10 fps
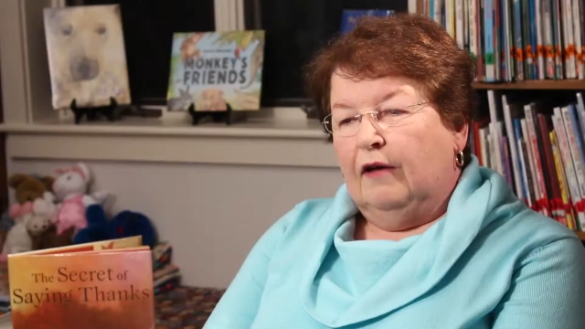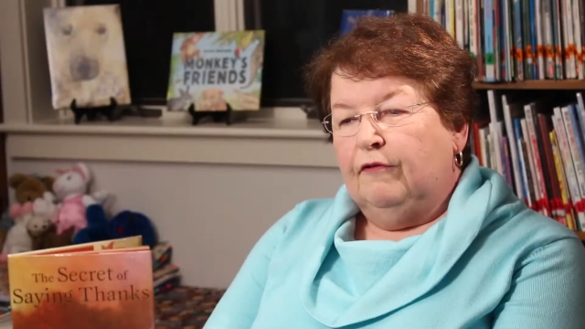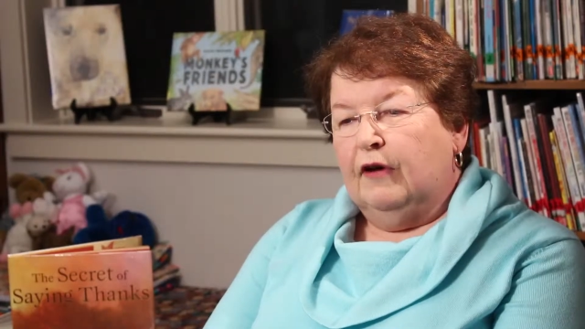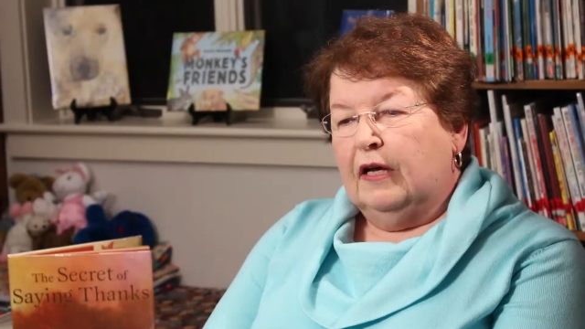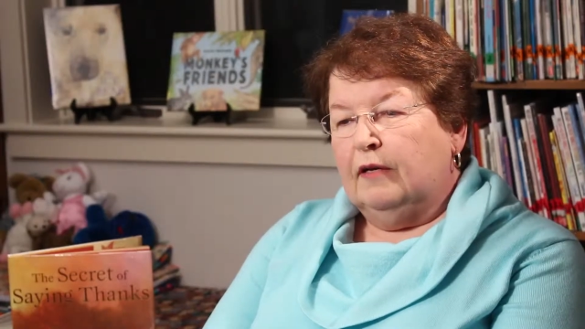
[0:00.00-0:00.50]
I
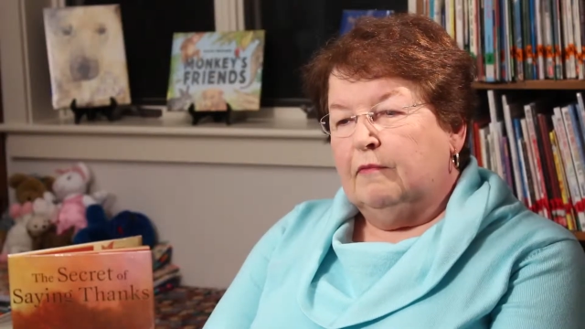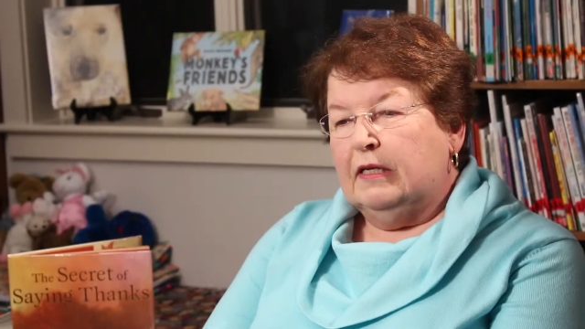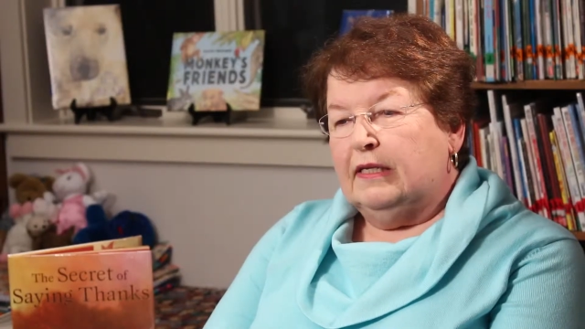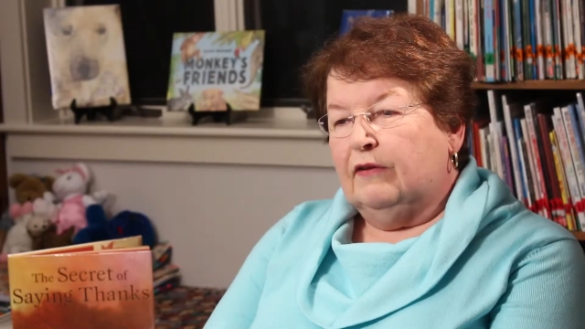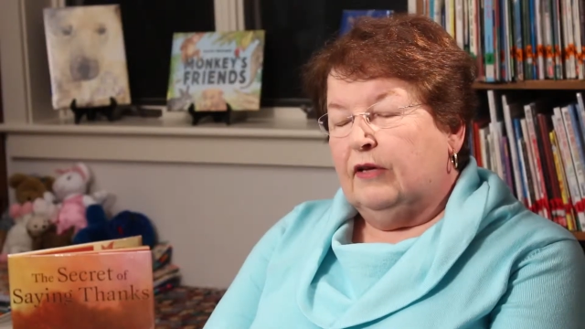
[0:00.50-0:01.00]
find
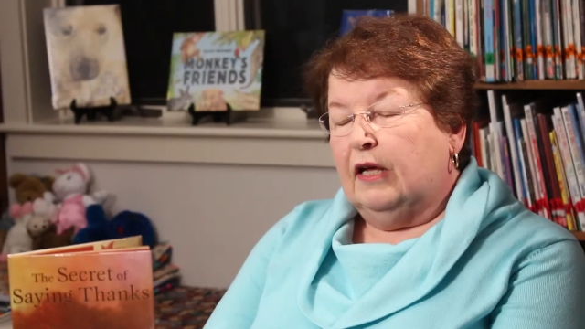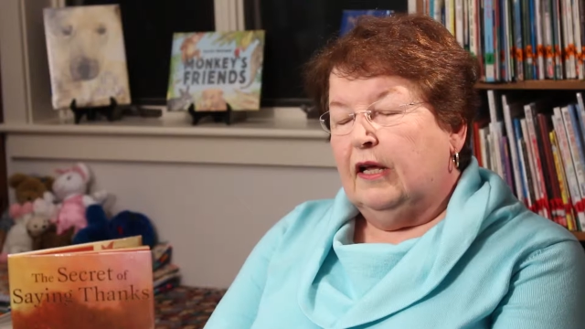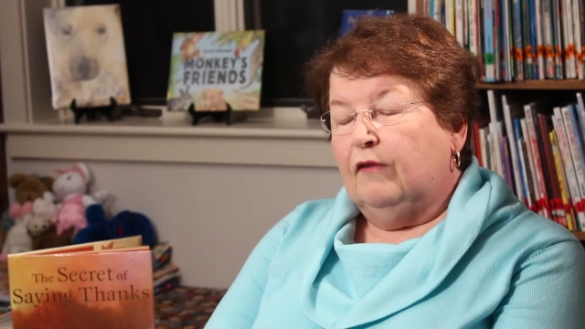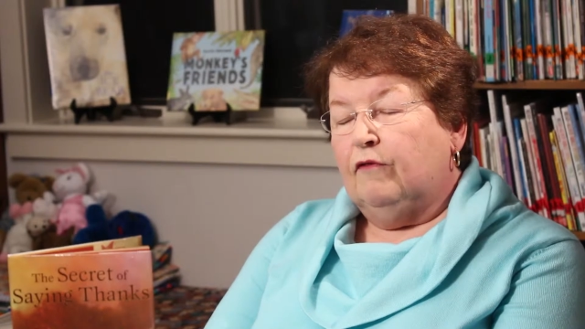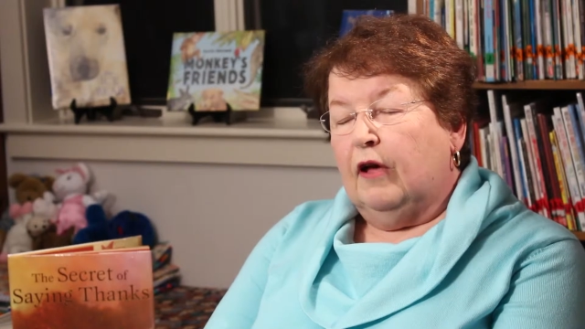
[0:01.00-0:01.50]
myself
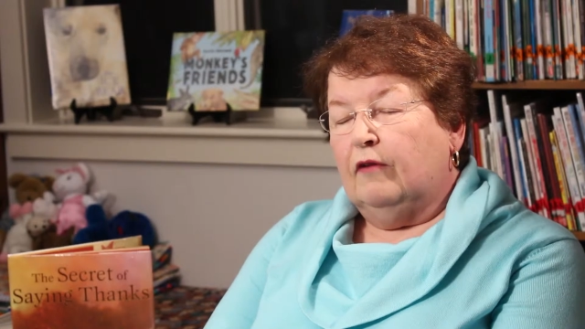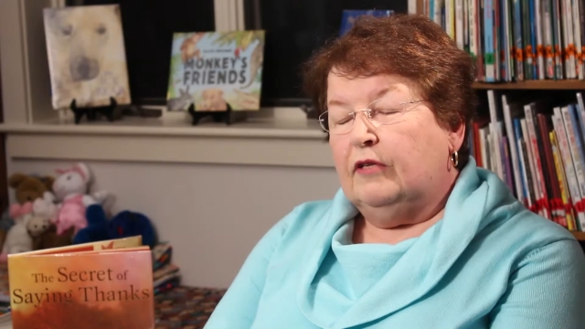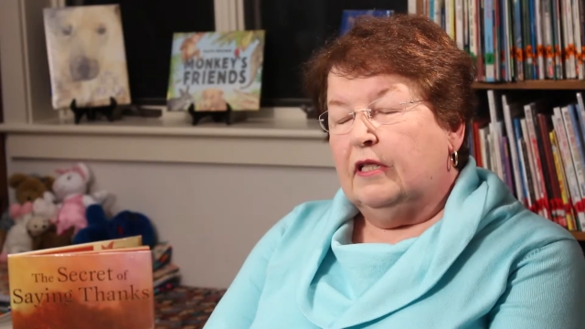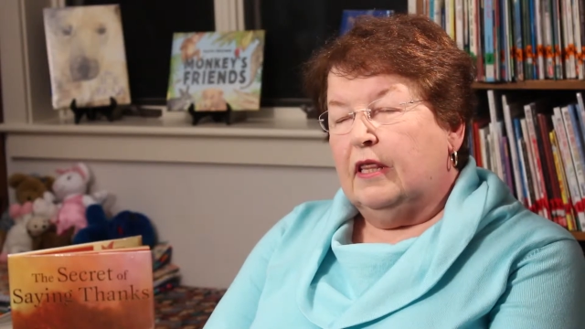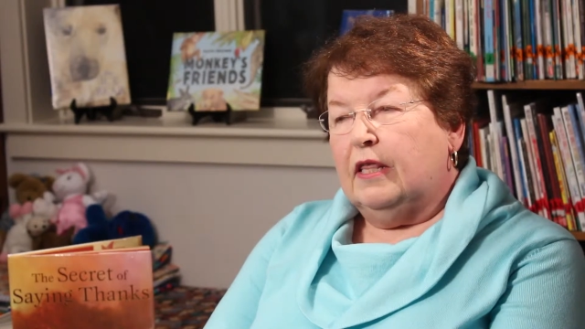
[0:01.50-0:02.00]
getting
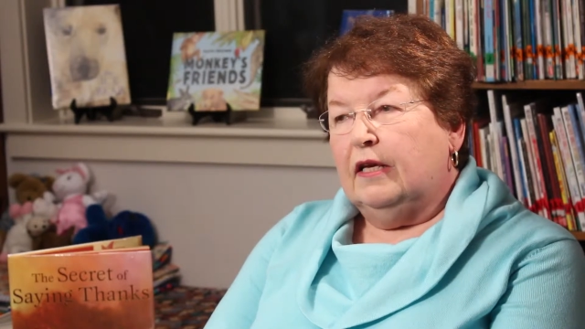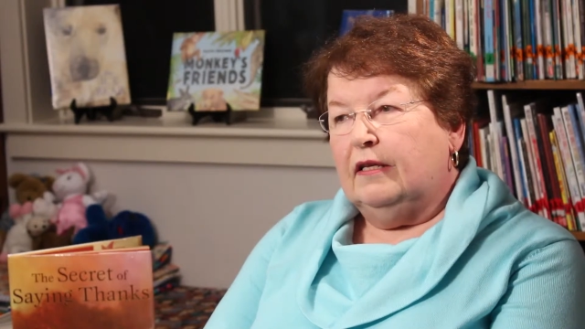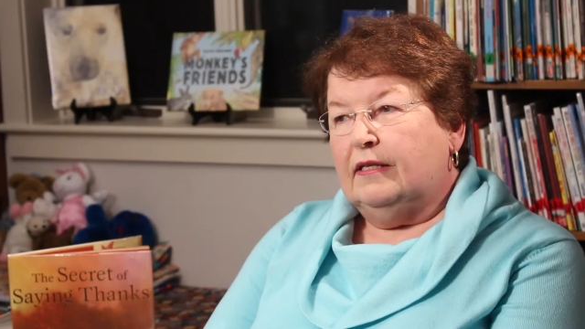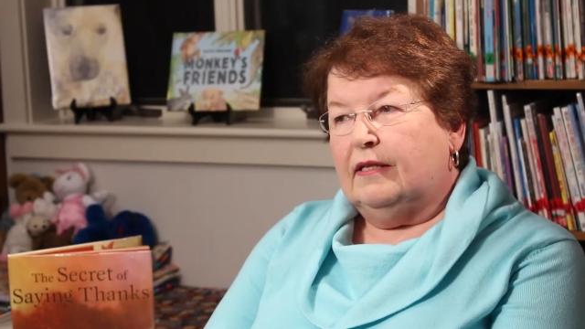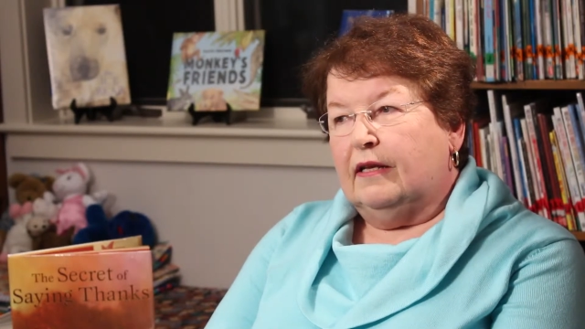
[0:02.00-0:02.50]
involved in
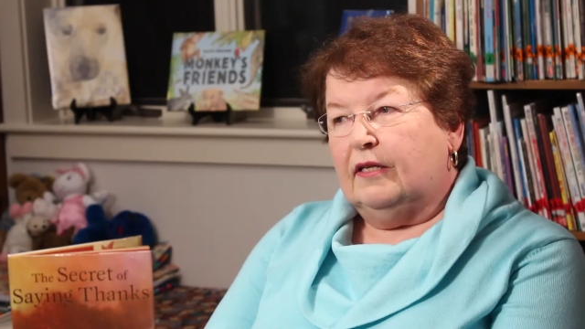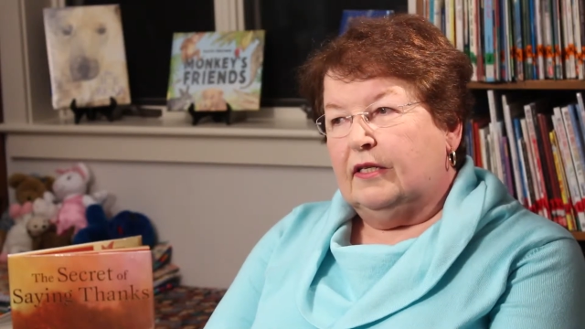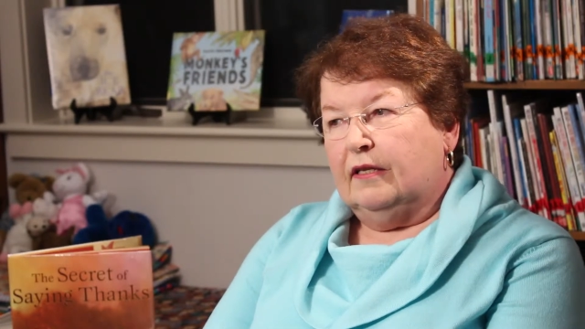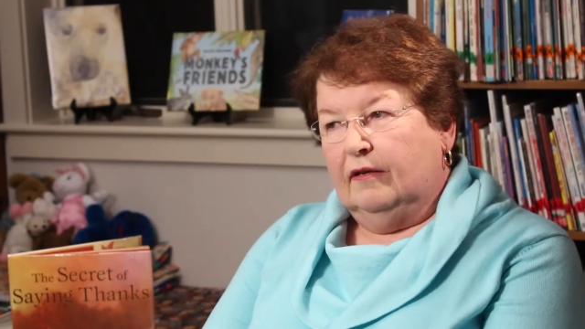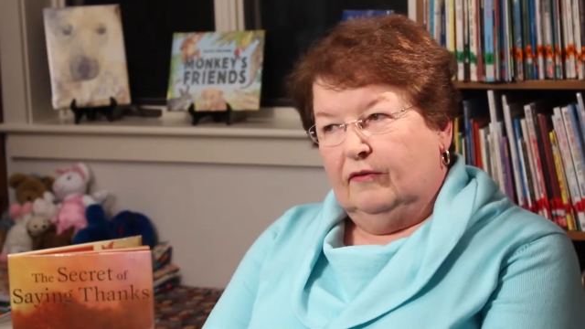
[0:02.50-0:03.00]
things
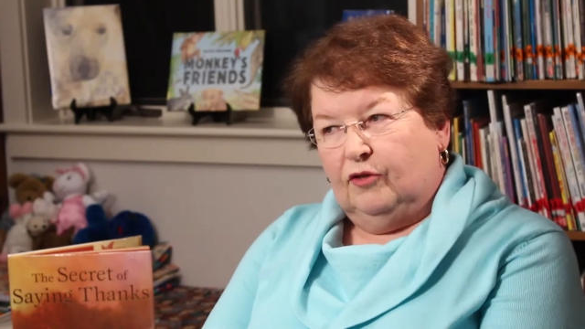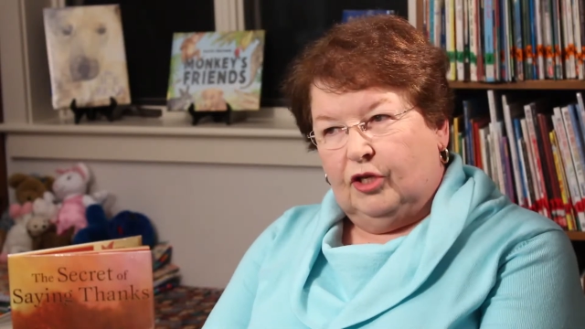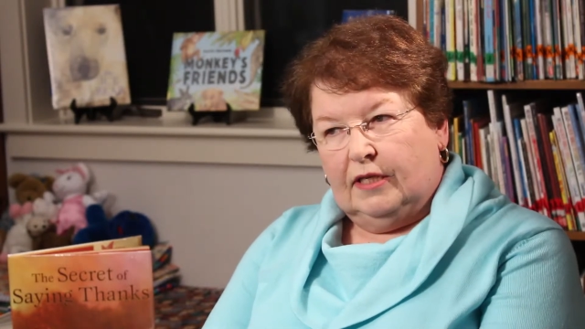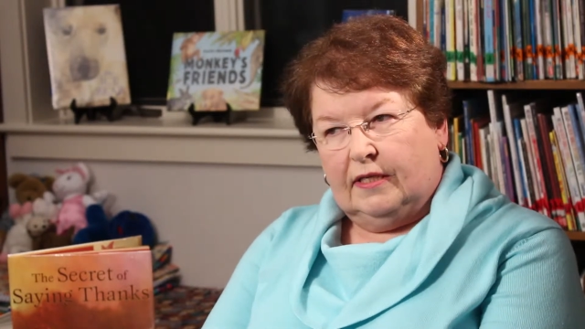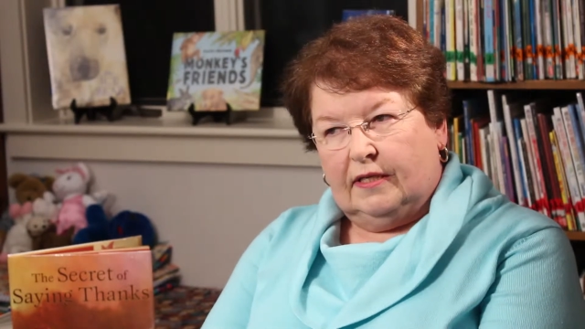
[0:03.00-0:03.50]
that
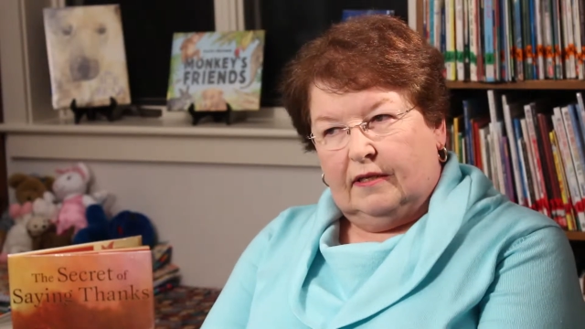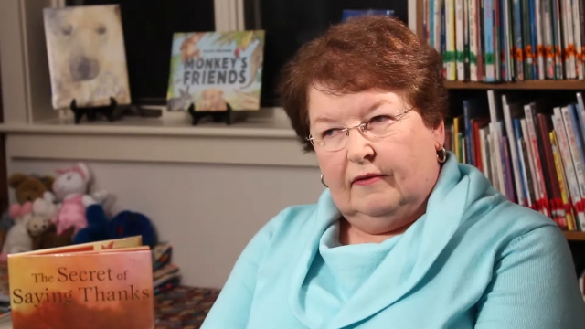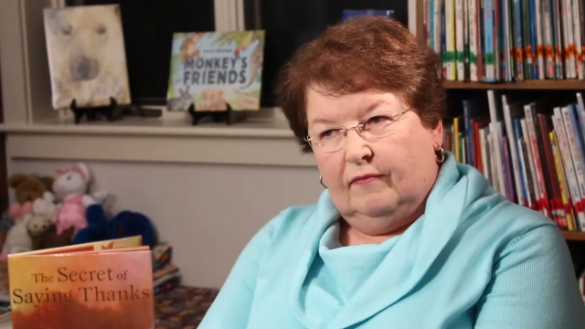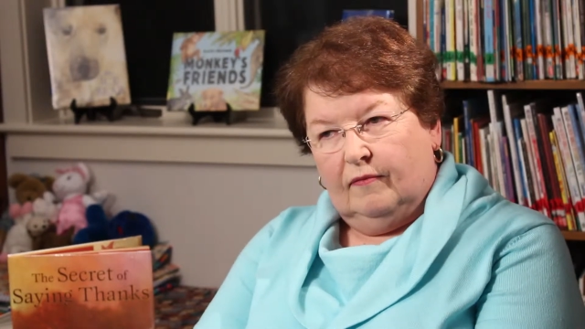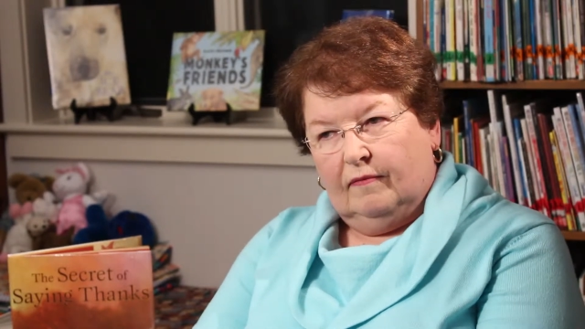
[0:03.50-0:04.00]
just